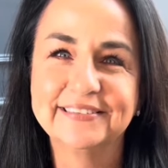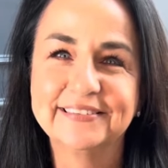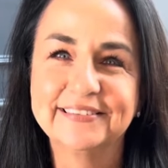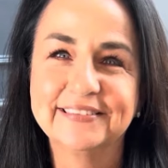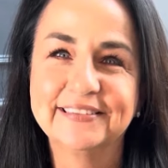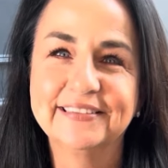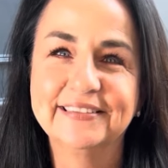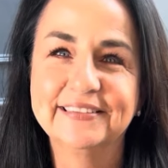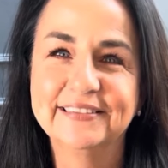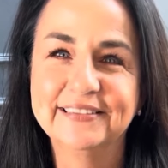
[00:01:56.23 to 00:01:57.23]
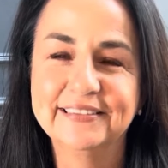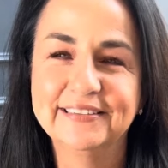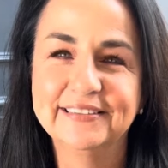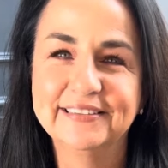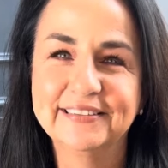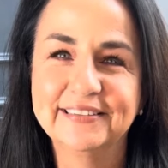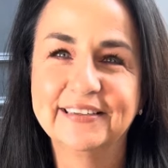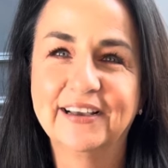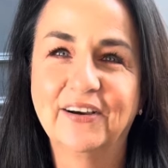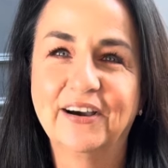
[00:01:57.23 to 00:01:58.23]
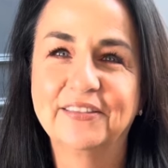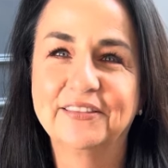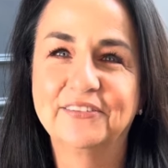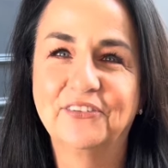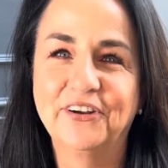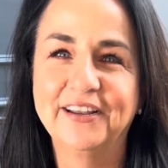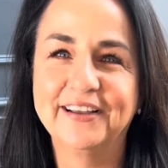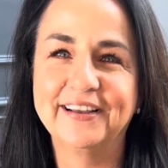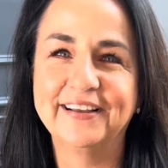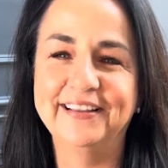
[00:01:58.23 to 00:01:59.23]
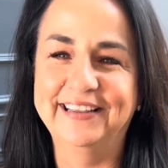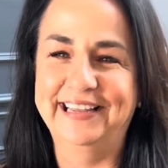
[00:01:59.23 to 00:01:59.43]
3, 2, 1. What the freak?